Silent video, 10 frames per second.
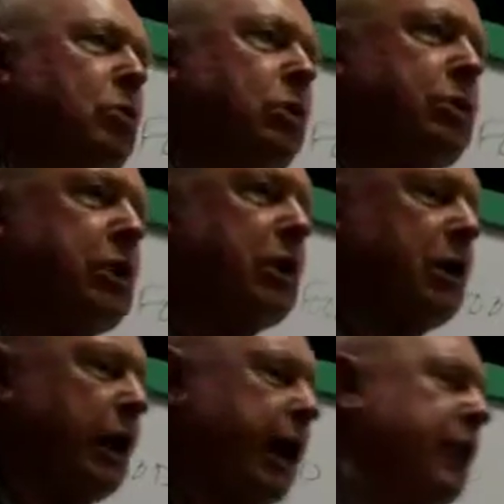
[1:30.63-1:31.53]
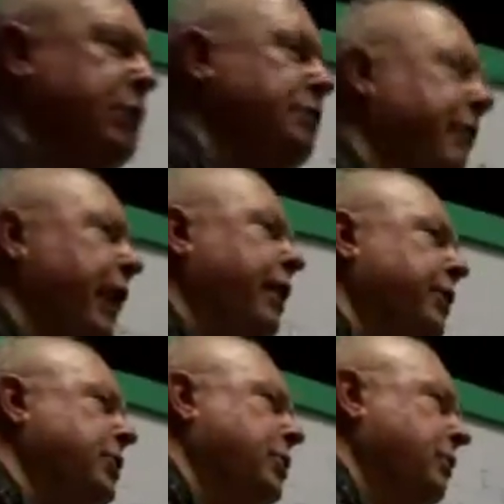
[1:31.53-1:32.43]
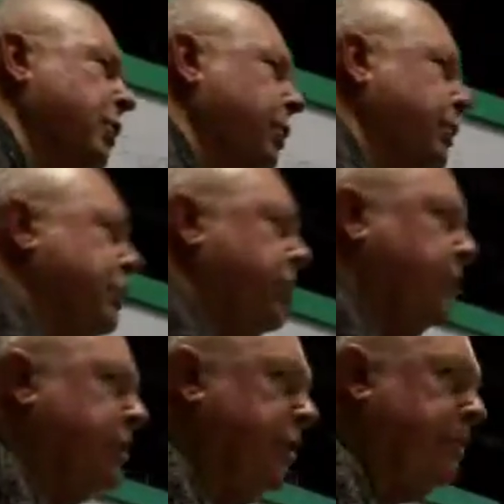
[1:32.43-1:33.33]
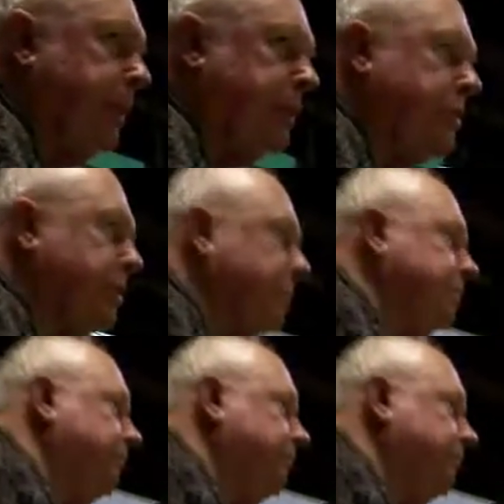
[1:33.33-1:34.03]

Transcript: were still in the hands of heirs of the original recipients.